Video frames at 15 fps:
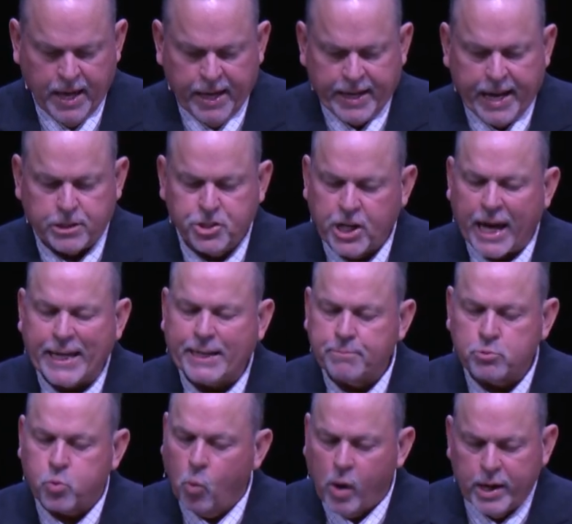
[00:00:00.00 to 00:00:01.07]
Now, Jacob's
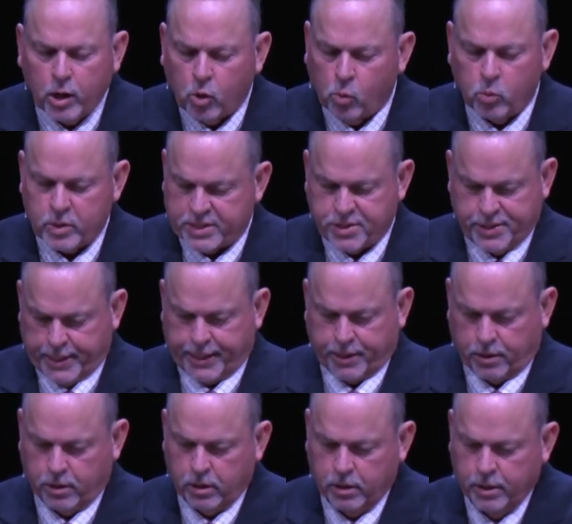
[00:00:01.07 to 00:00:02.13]
well was
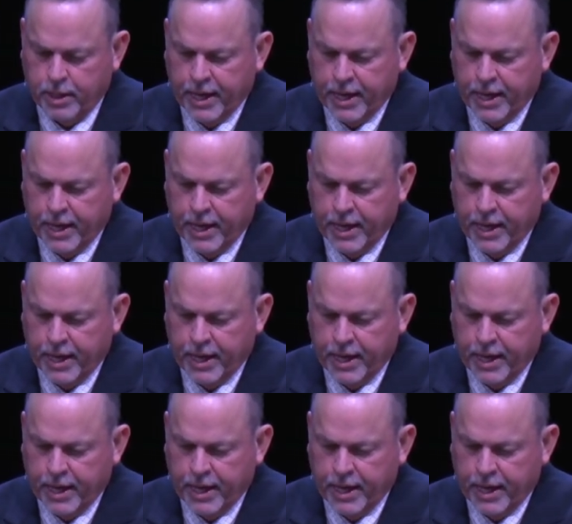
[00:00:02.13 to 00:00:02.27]
there.